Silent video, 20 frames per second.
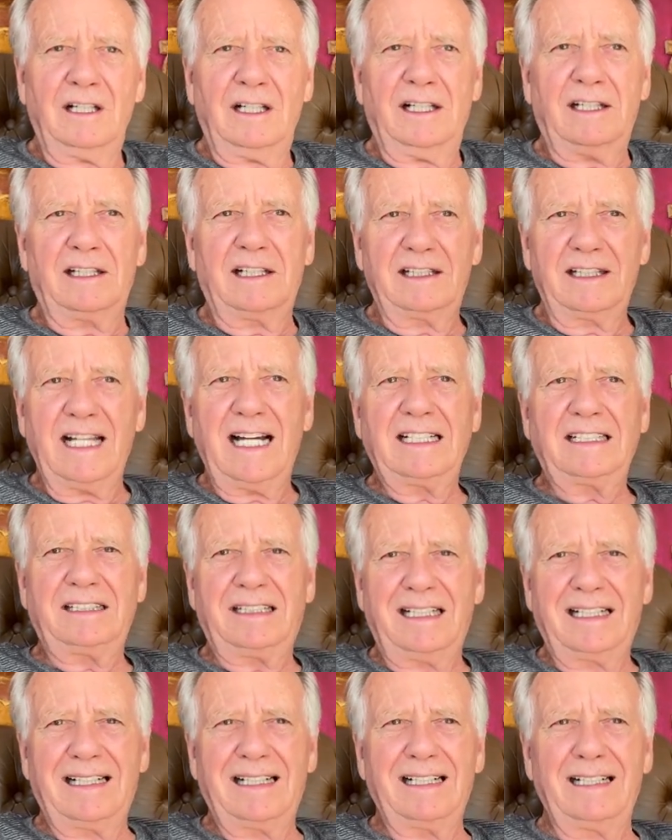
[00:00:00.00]
And at that
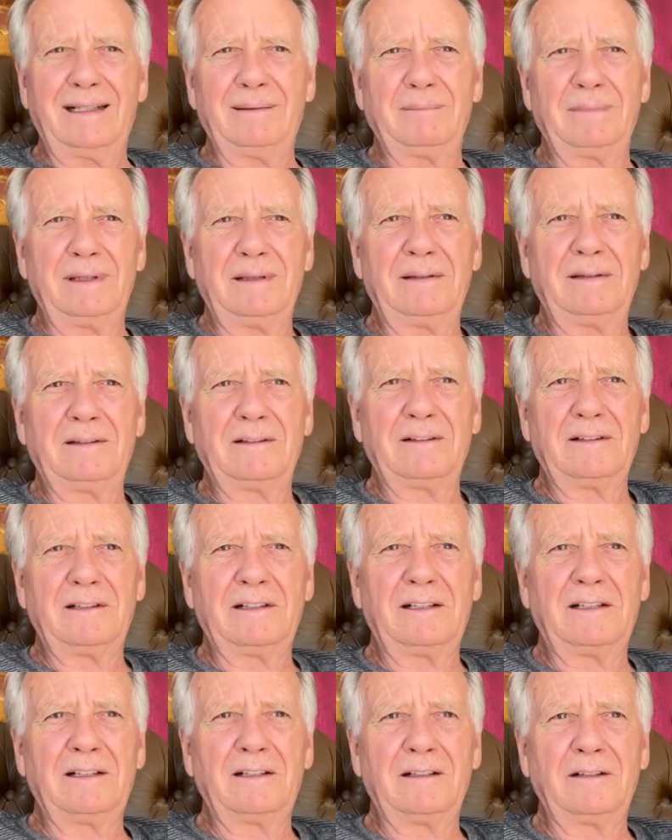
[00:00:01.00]
time,
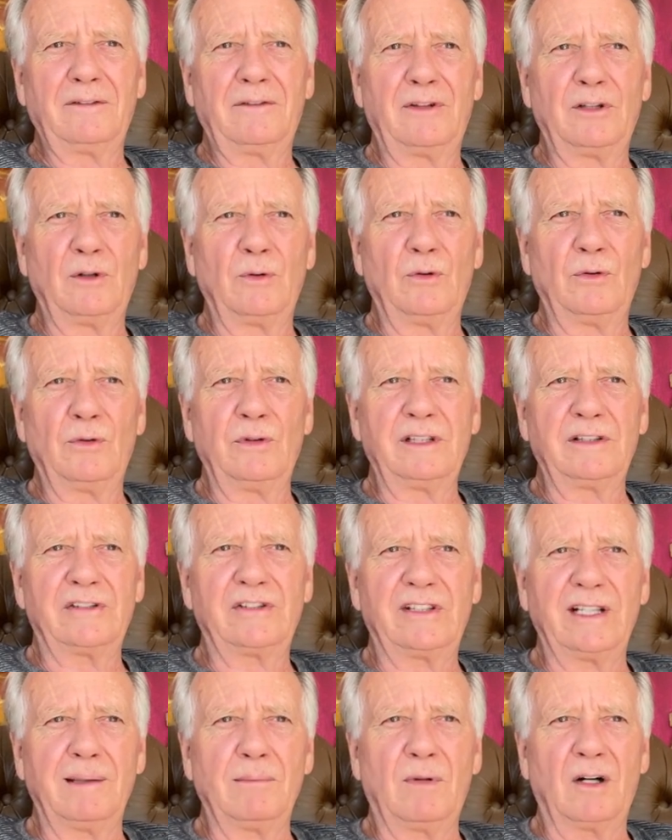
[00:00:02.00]
the real
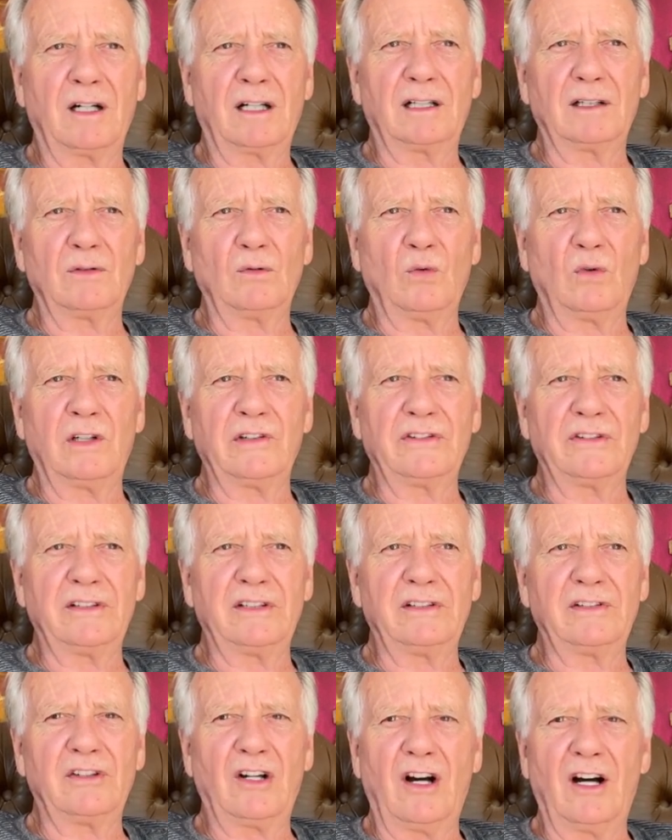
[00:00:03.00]
estate market
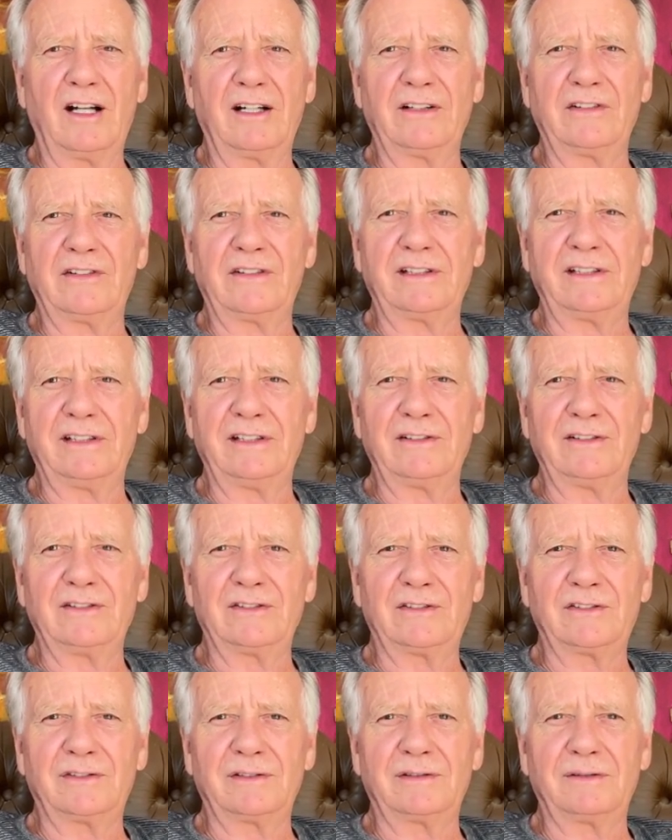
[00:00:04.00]
wasn't as hot as it
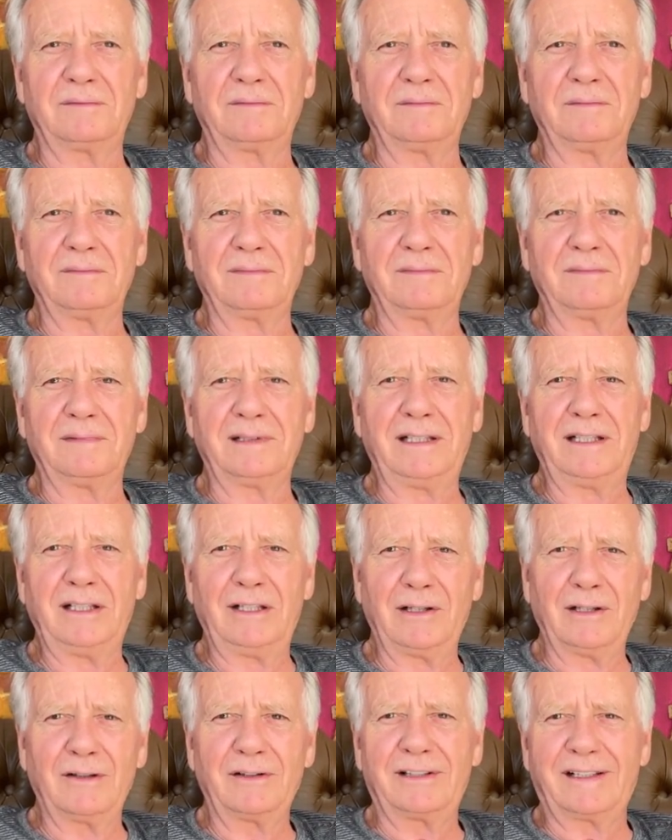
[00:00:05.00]
is
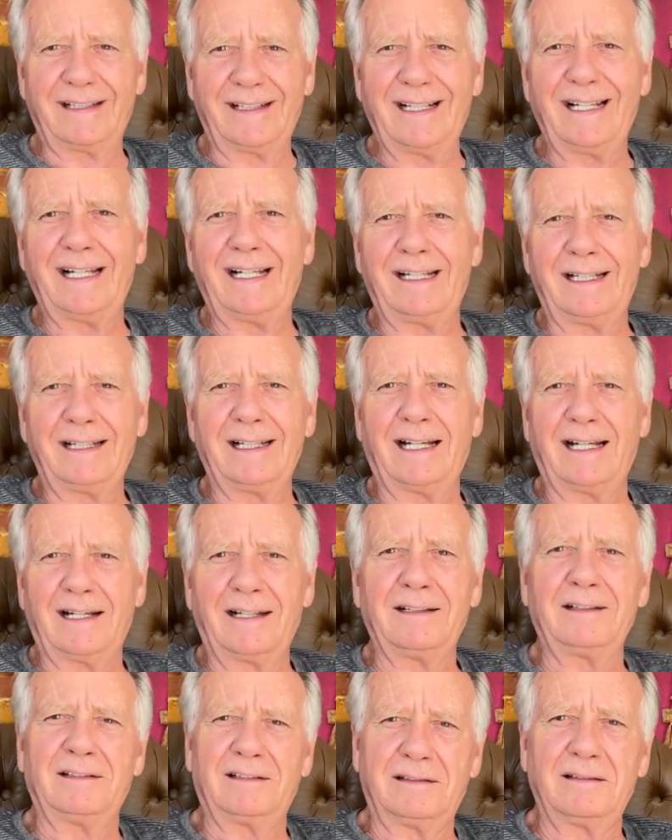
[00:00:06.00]
here today
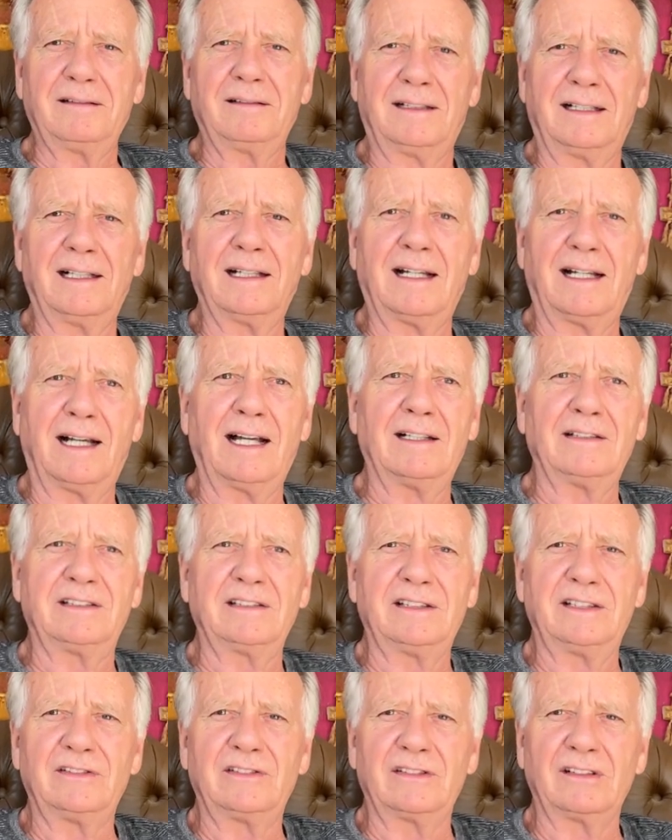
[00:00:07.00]
and as
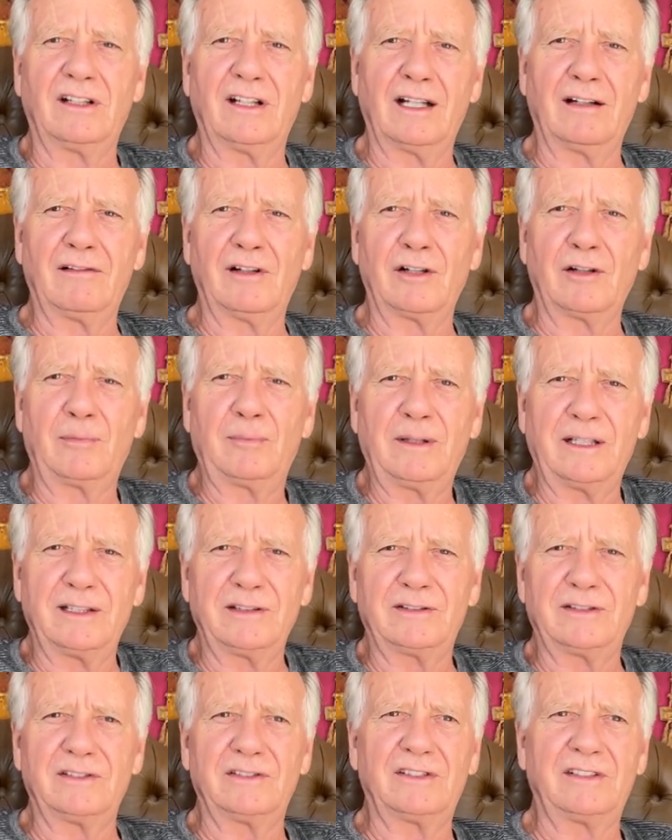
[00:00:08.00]
it is in a lot of other
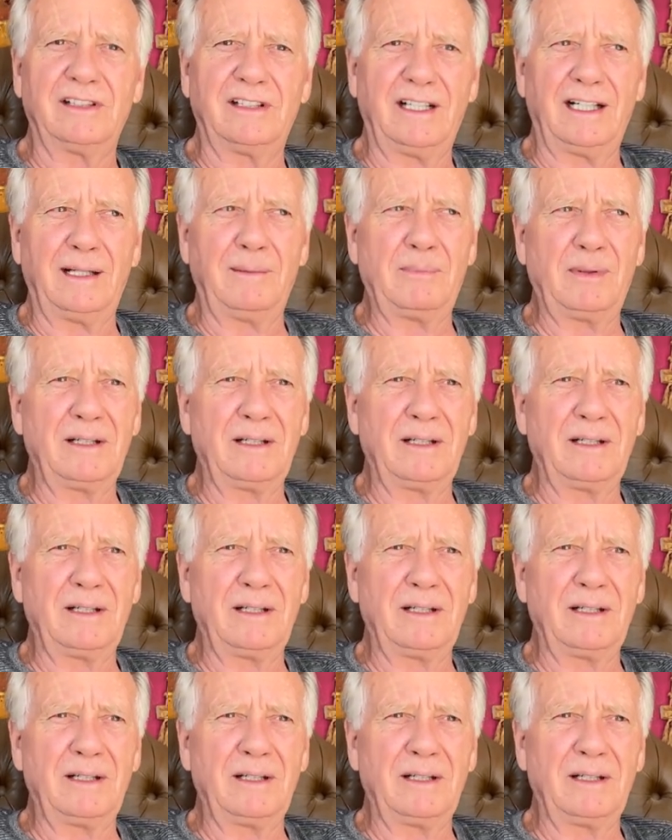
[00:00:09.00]
places today.